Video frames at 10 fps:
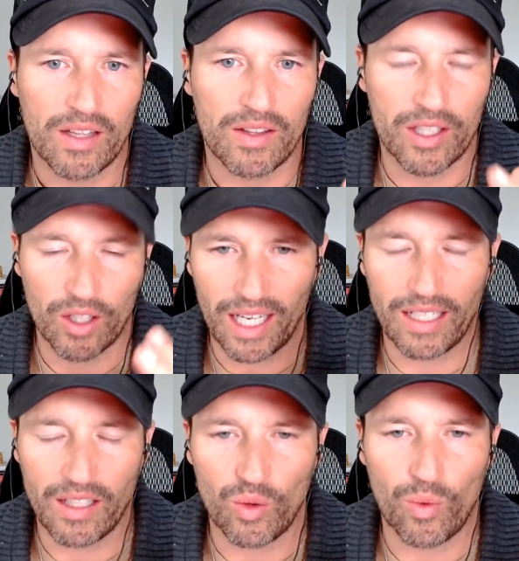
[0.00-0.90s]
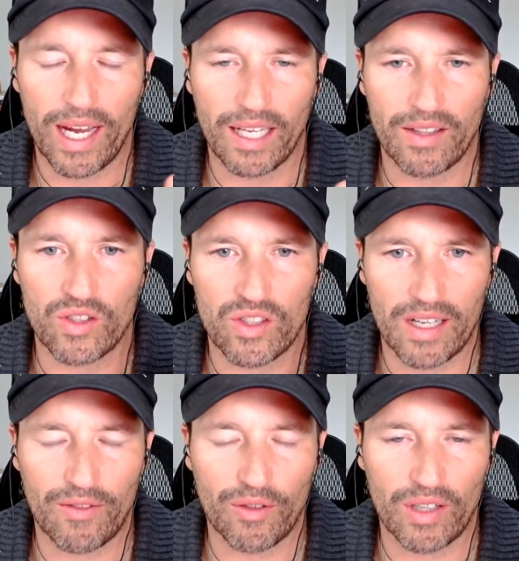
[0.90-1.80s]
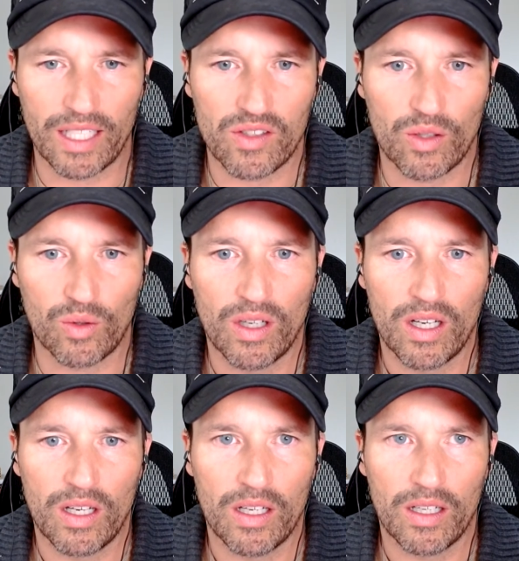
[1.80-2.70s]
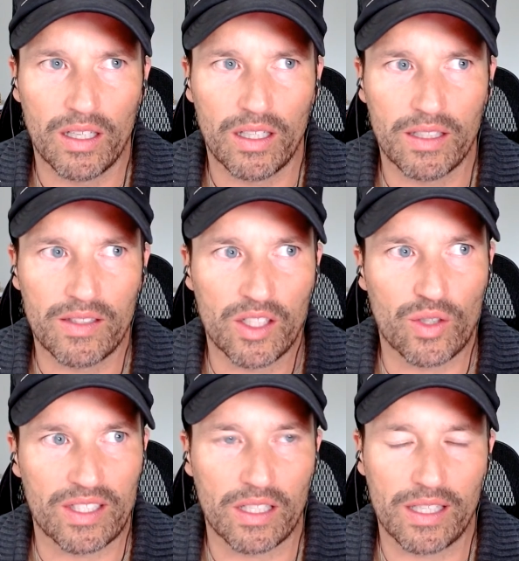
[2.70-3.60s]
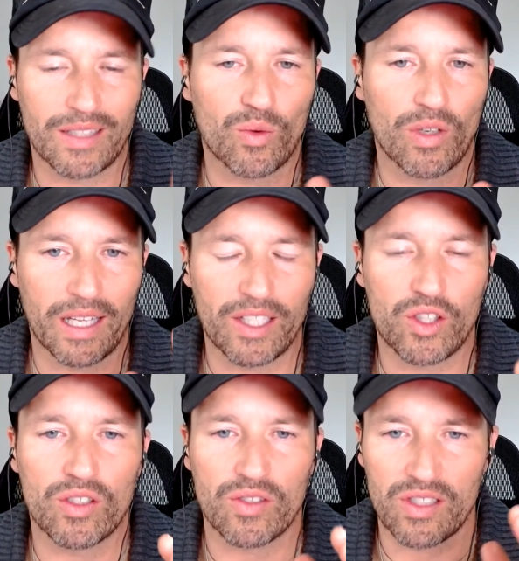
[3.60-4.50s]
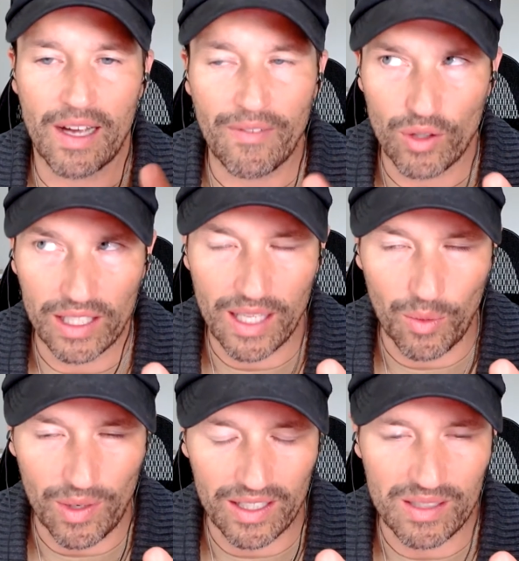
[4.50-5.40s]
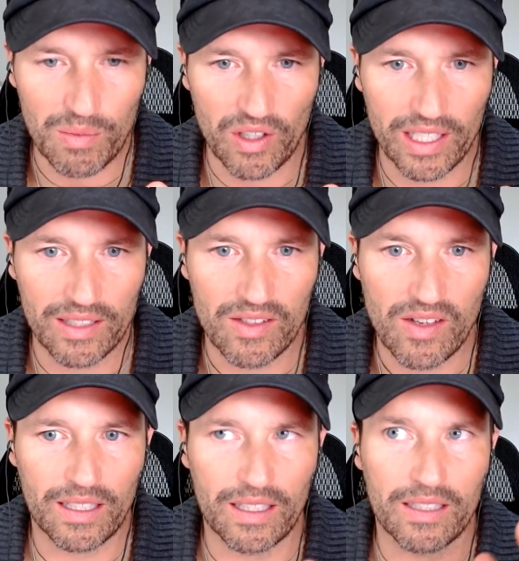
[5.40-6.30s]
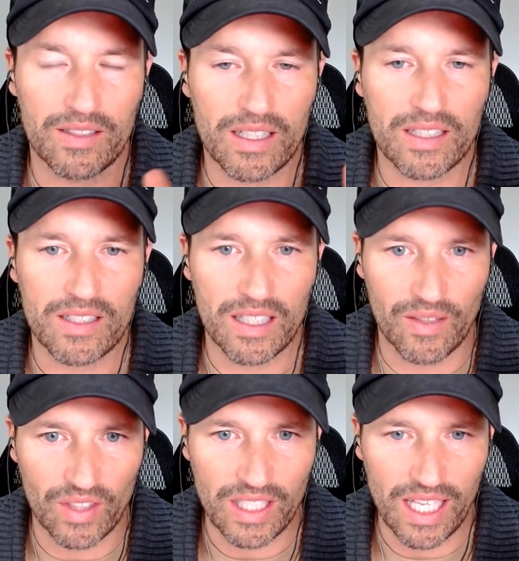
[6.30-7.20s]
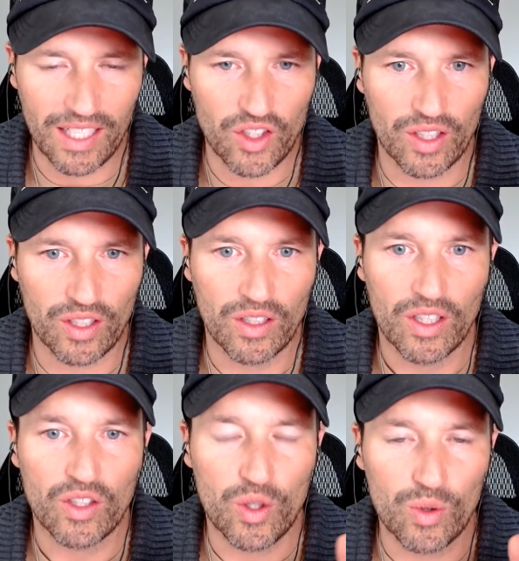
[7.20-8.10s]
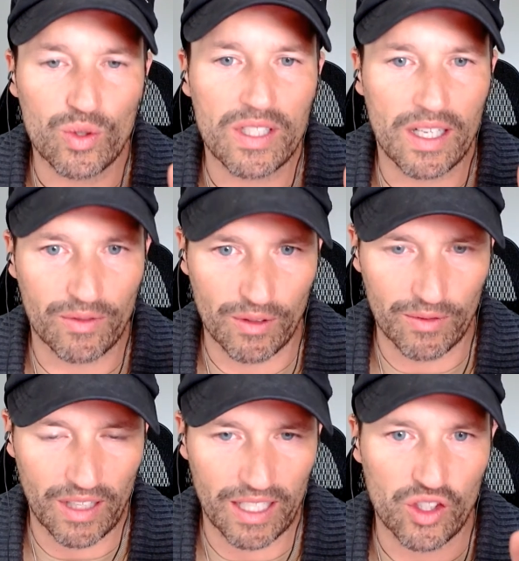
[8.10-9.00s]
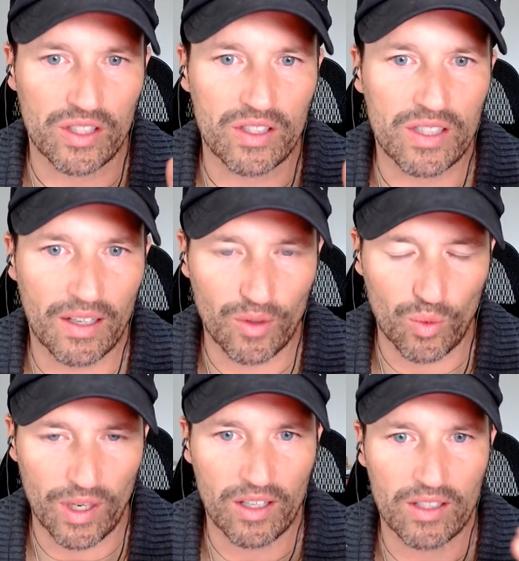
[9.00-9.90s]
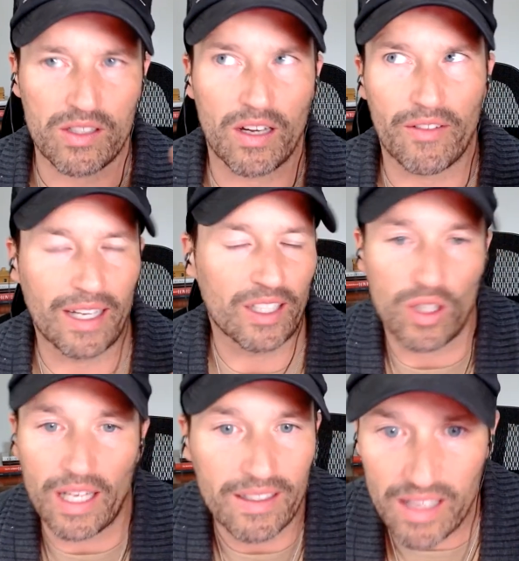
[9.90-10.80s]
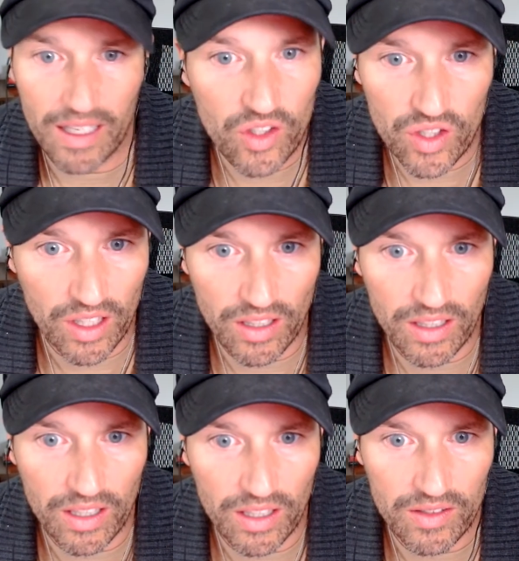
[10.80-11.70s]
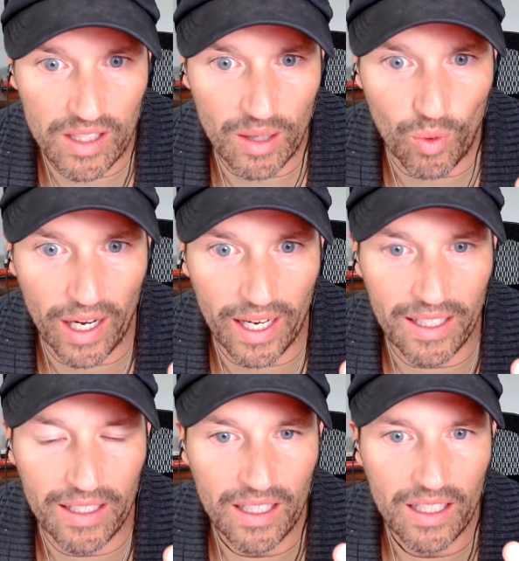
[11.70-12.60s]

they're getting in the way and they're suffering. And so it's interesting that the relational suffering that we experience is this invitation to self-reflection, self-awareness, self-actualization in some way,